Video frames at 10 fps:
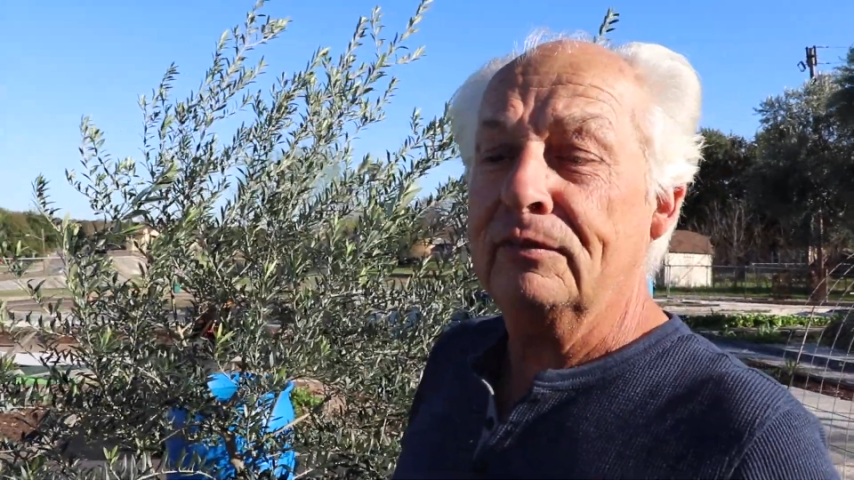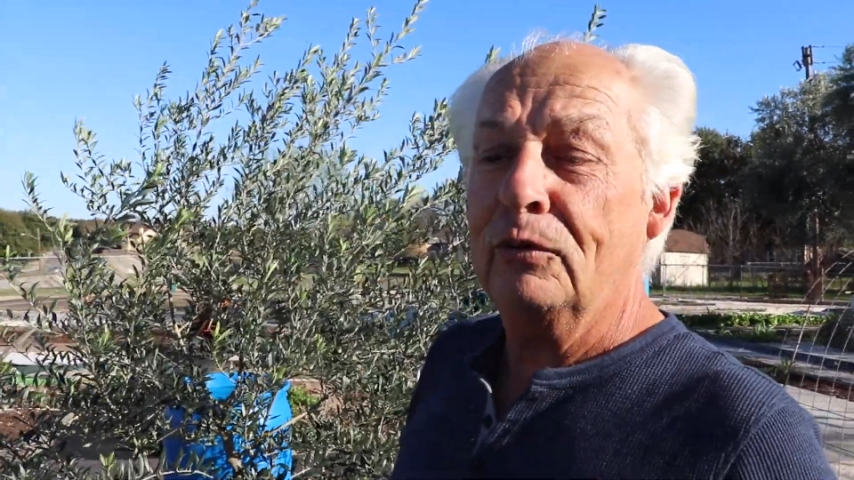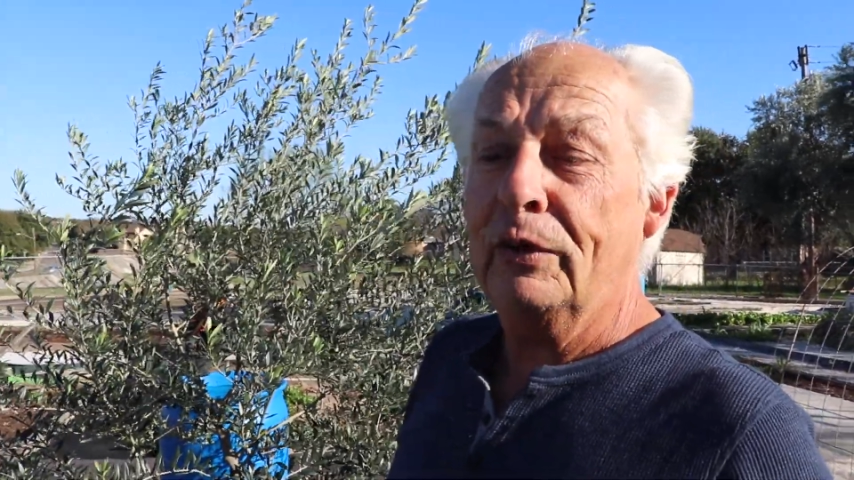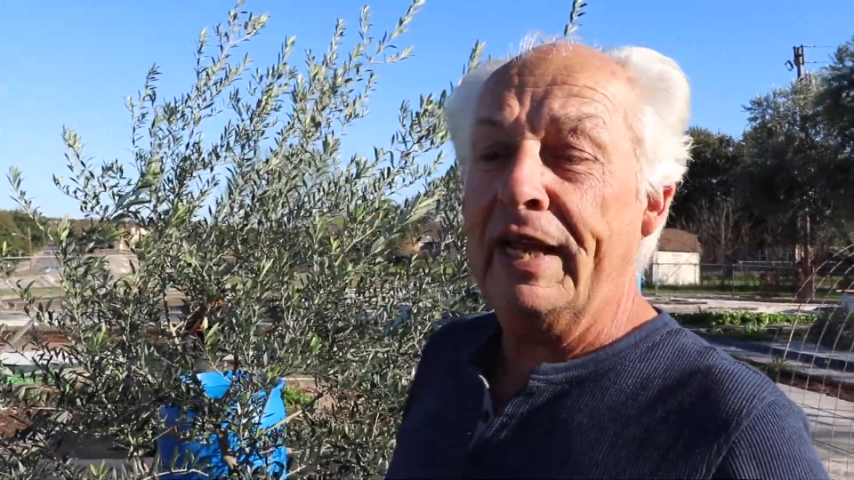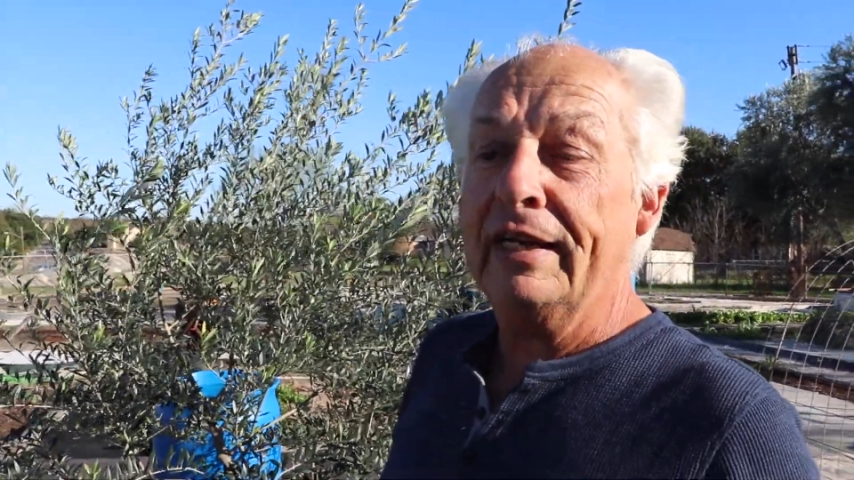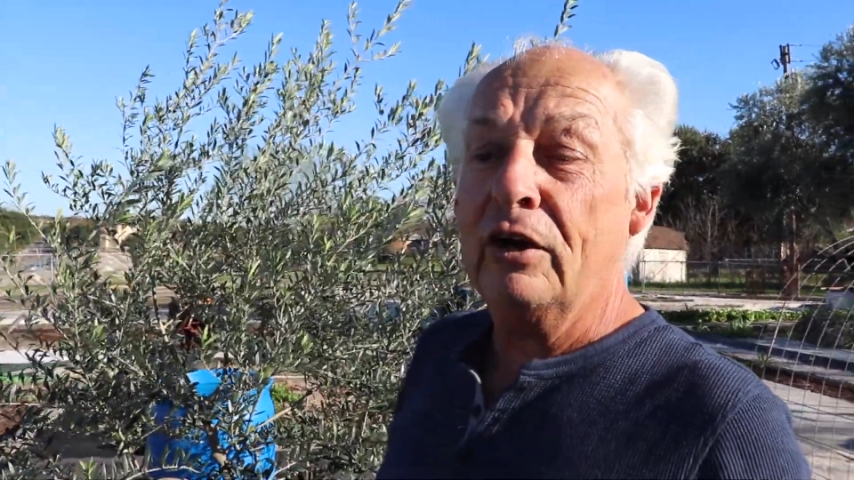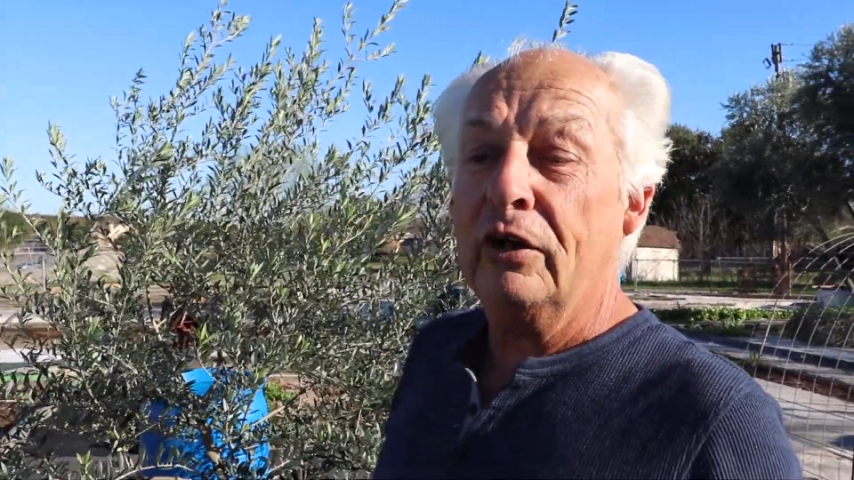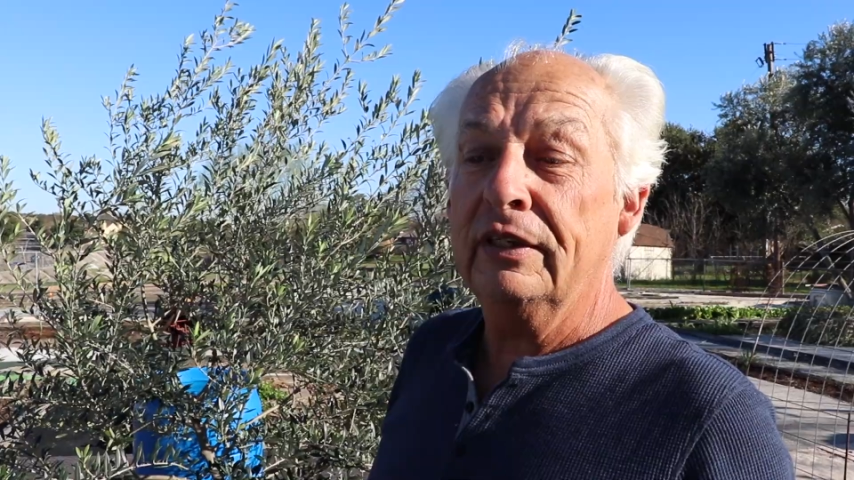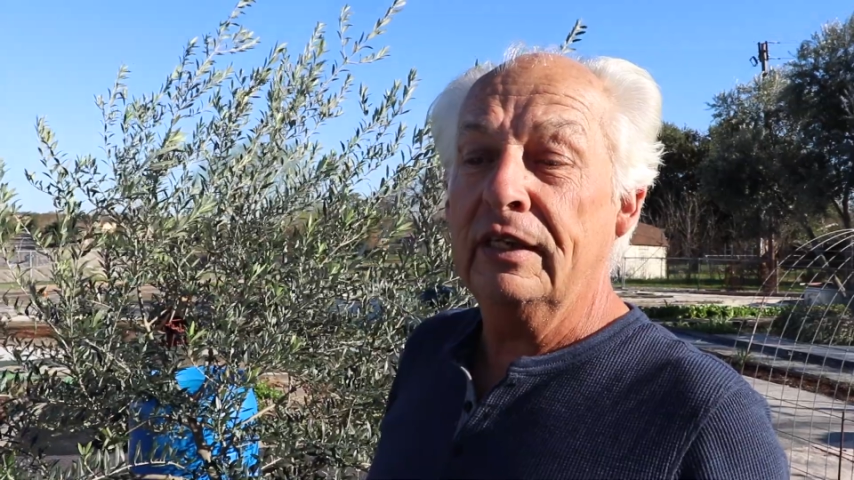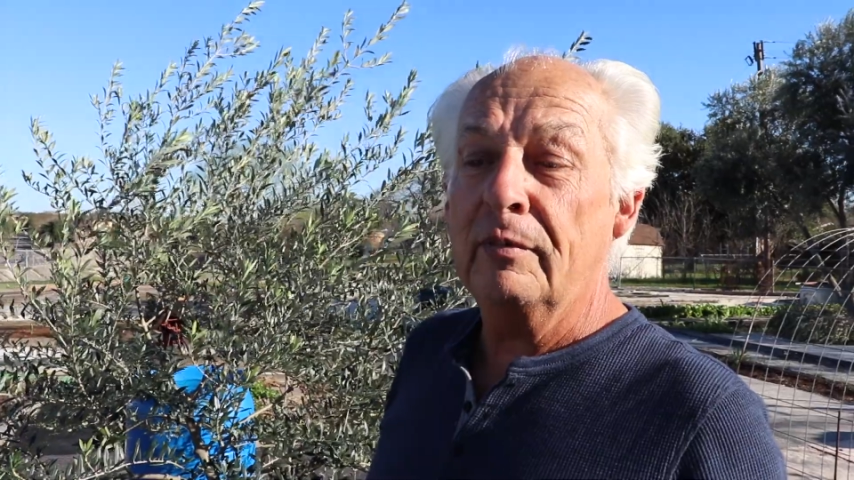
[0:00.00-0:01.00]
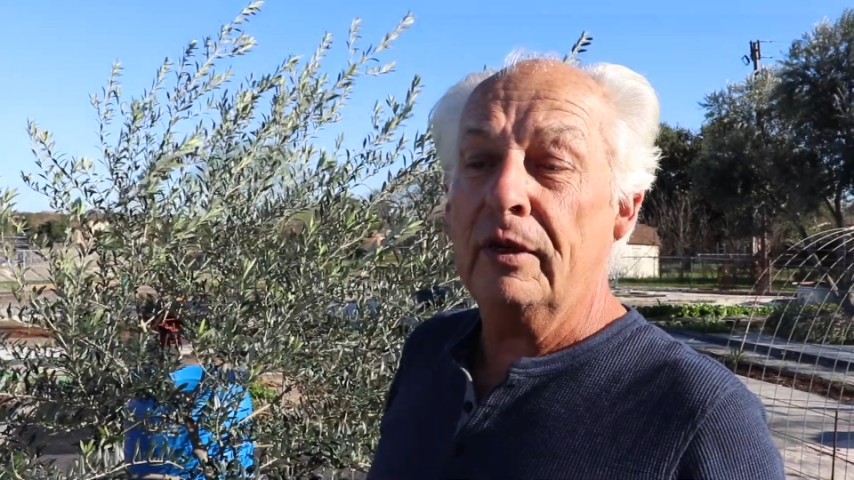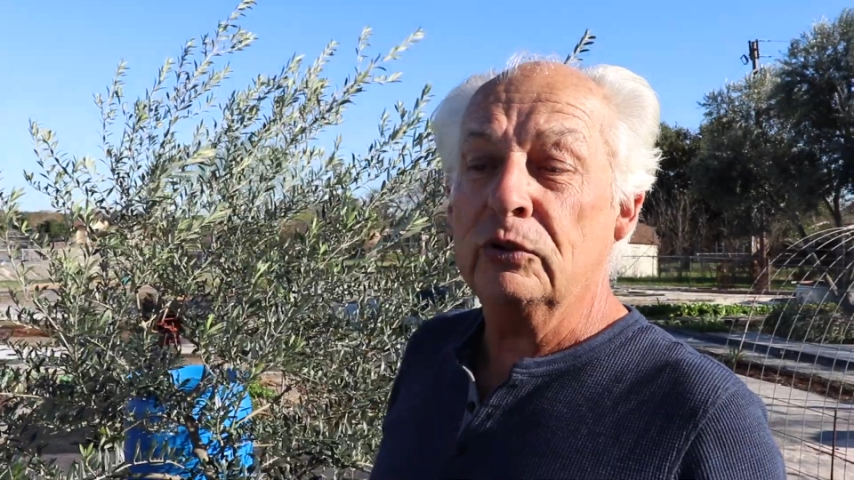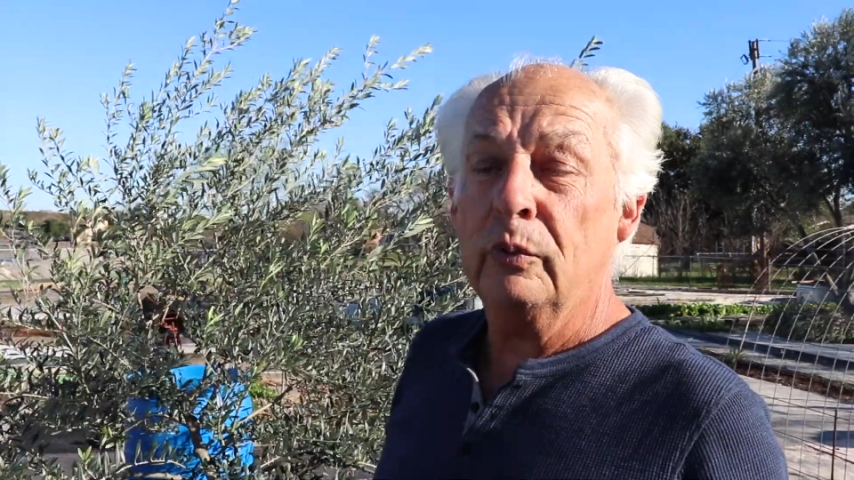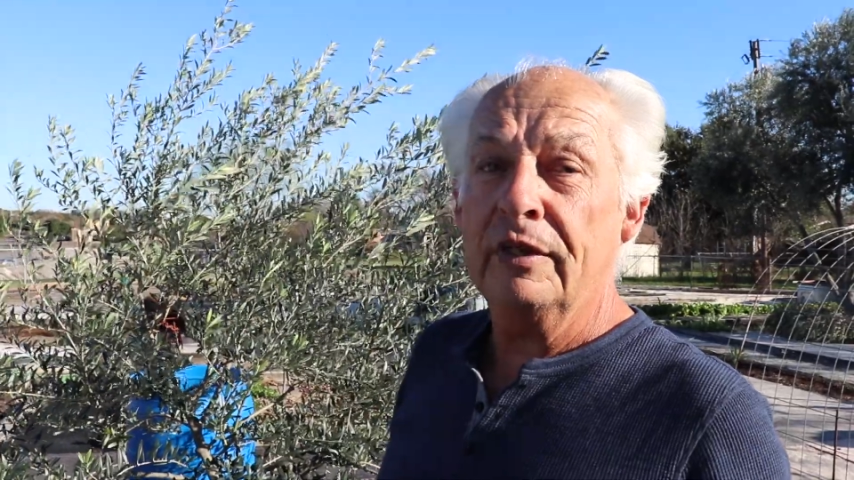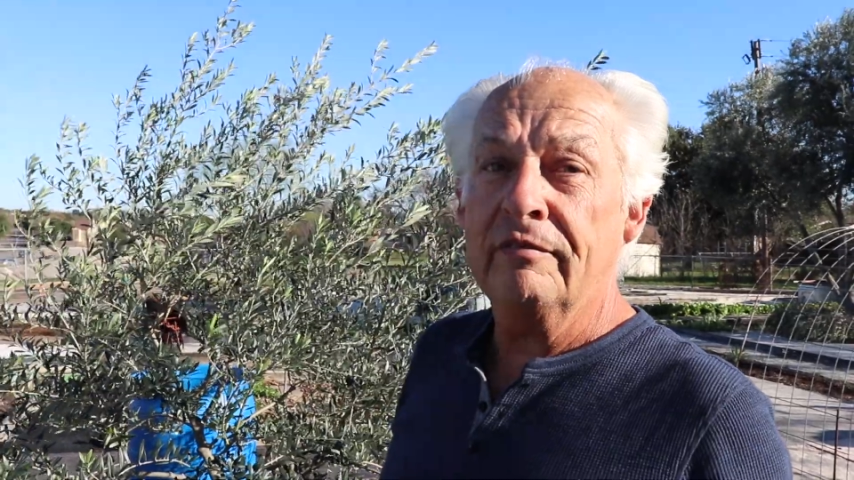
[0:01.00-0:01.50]
organic gardening about
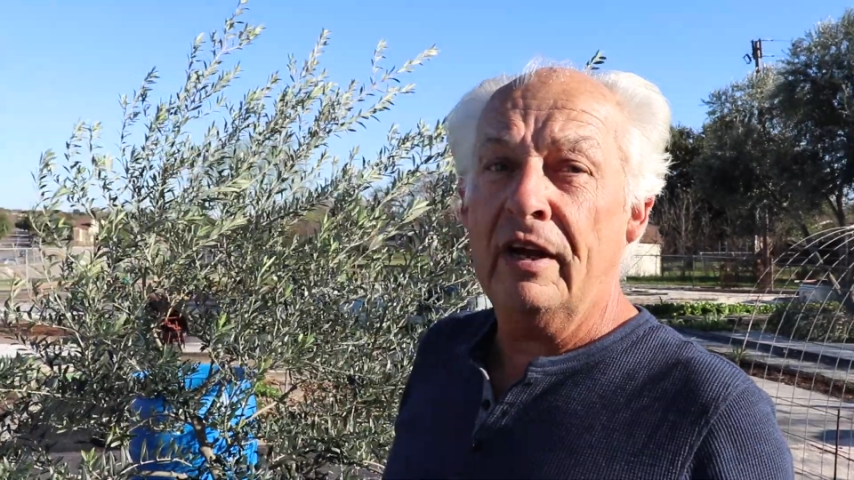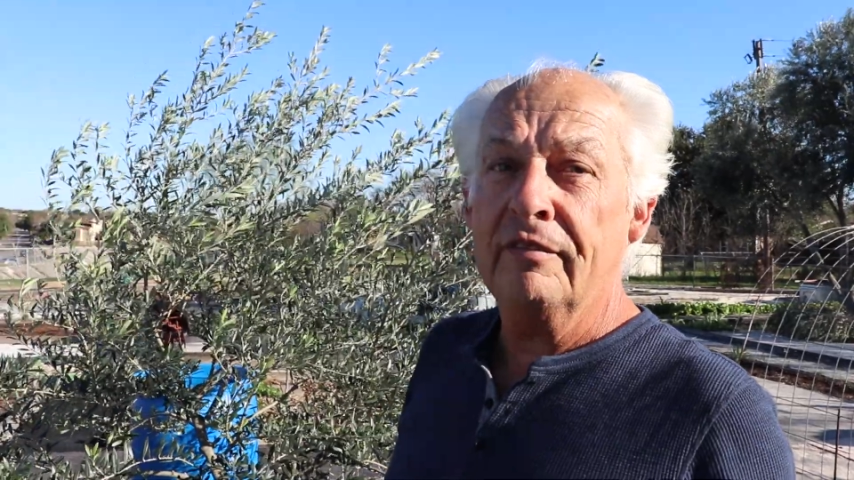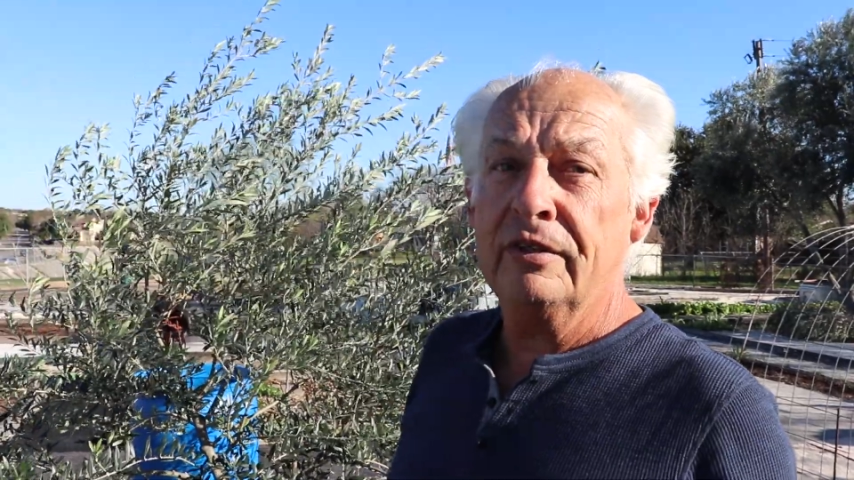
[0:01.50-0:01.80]
26